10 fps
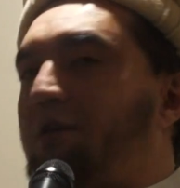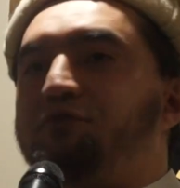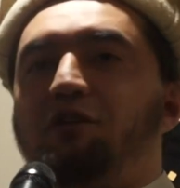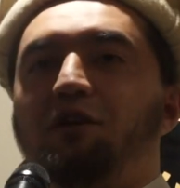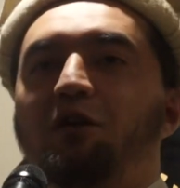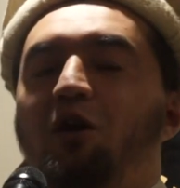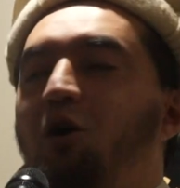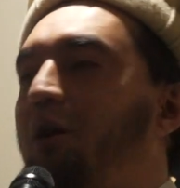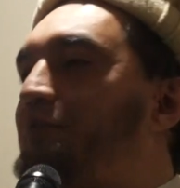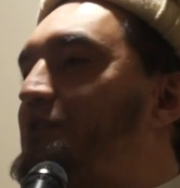
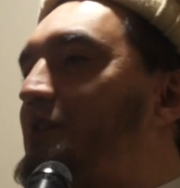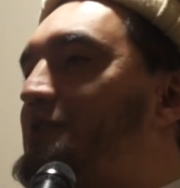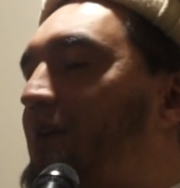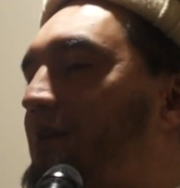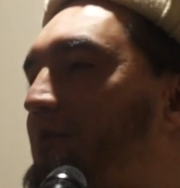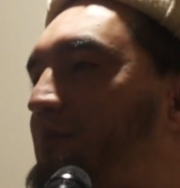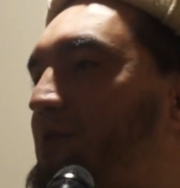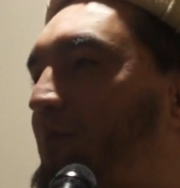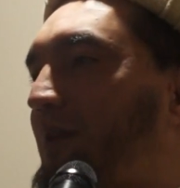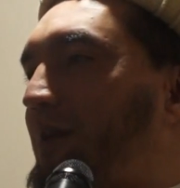tafsir of just
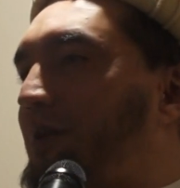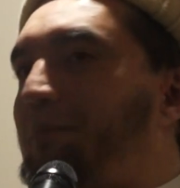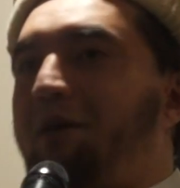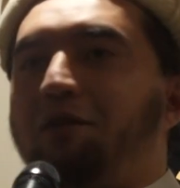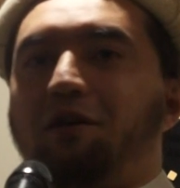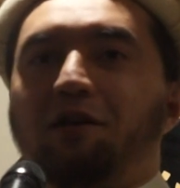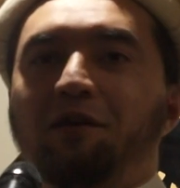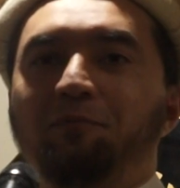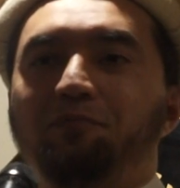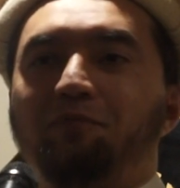Bismillah ar-Rahman
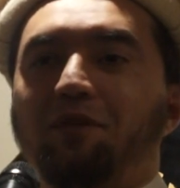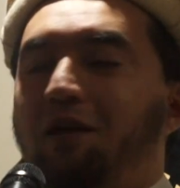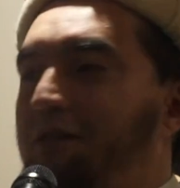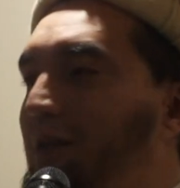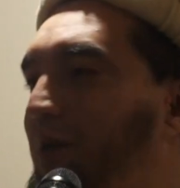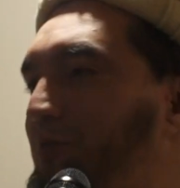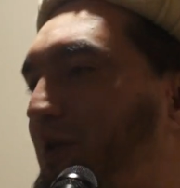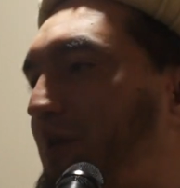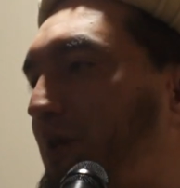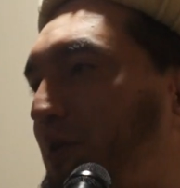ar-Rahim and
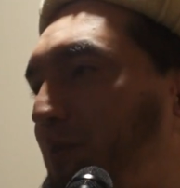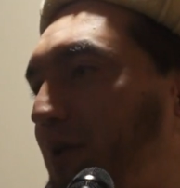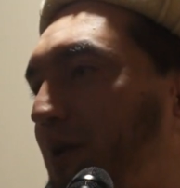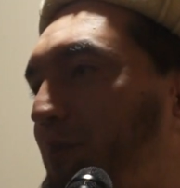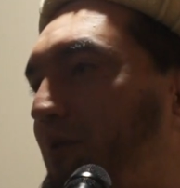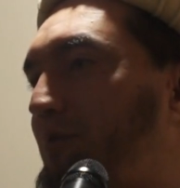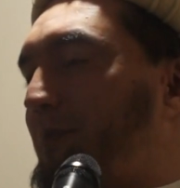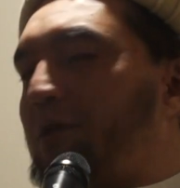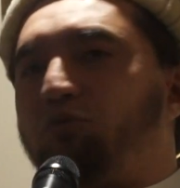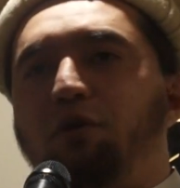Alhamdulillah Rabbil Alameen.
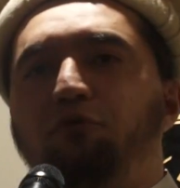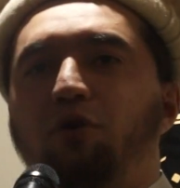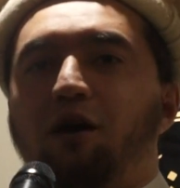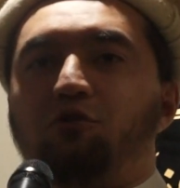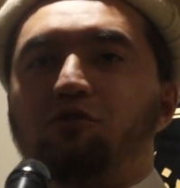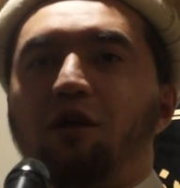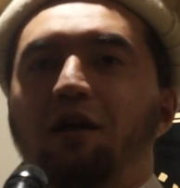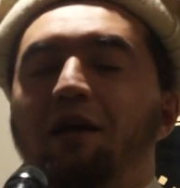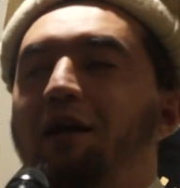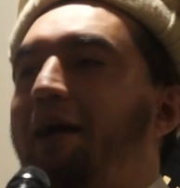About three, four hours.
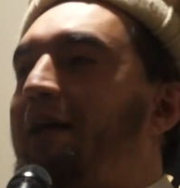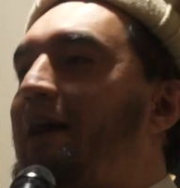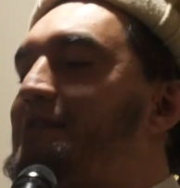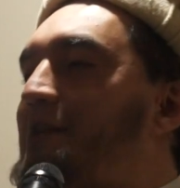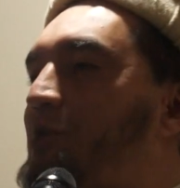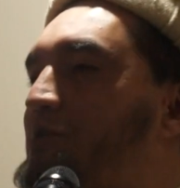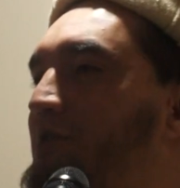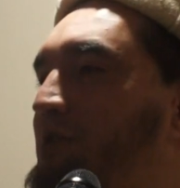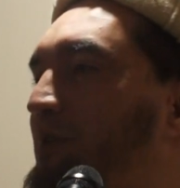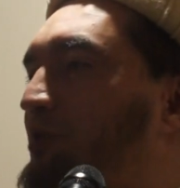And as I was
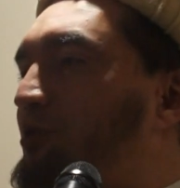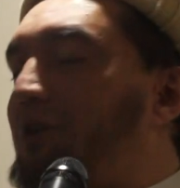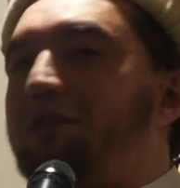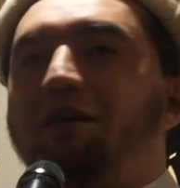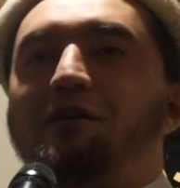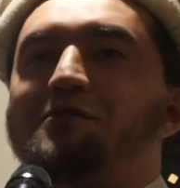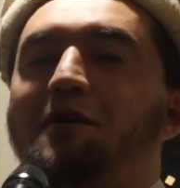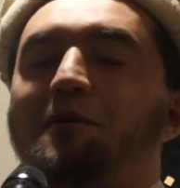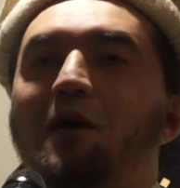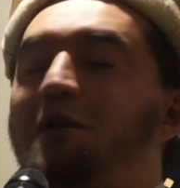listening to it, I was
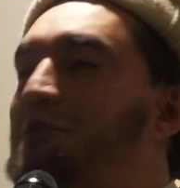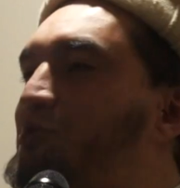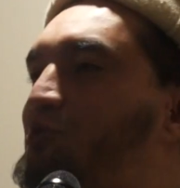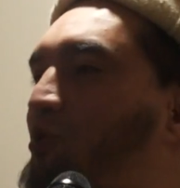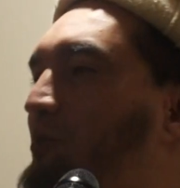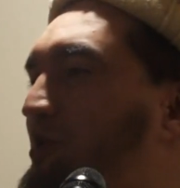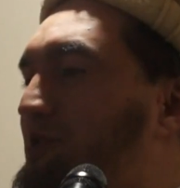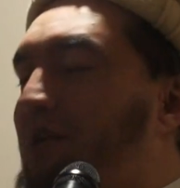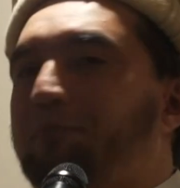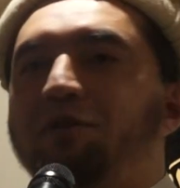man, there's so
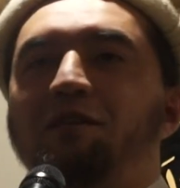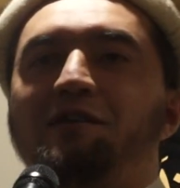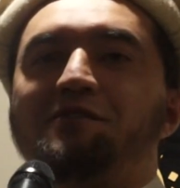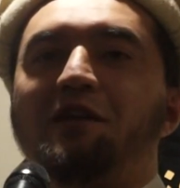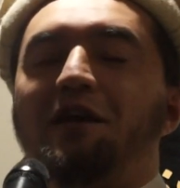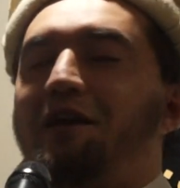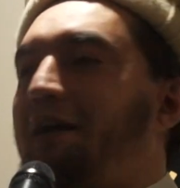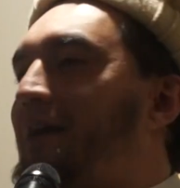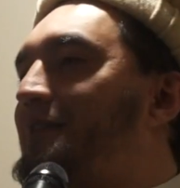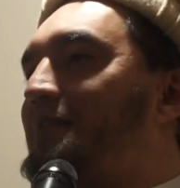much depth in this.
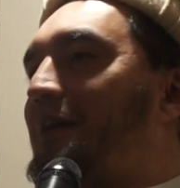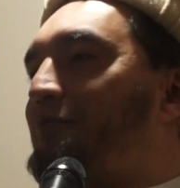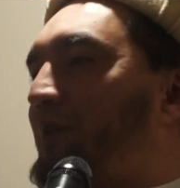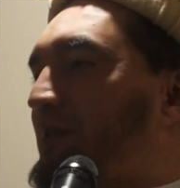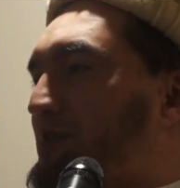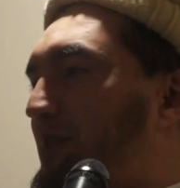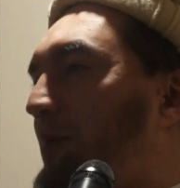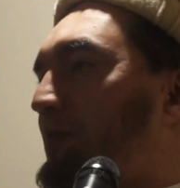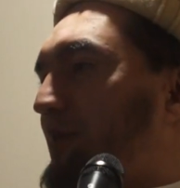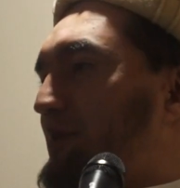And I fell
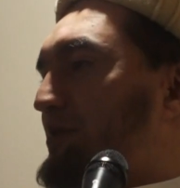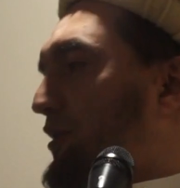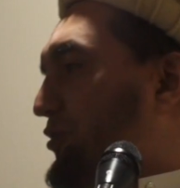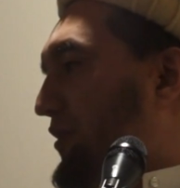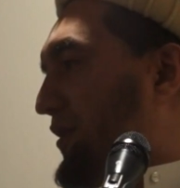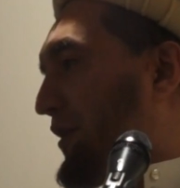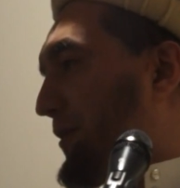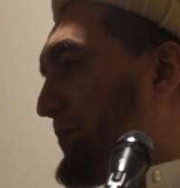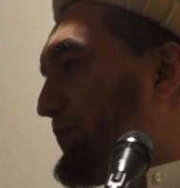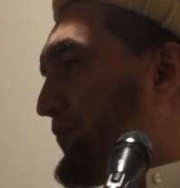asleep listening to the
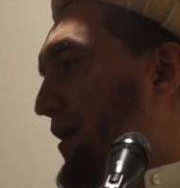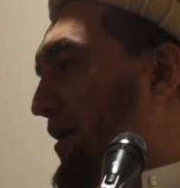thing.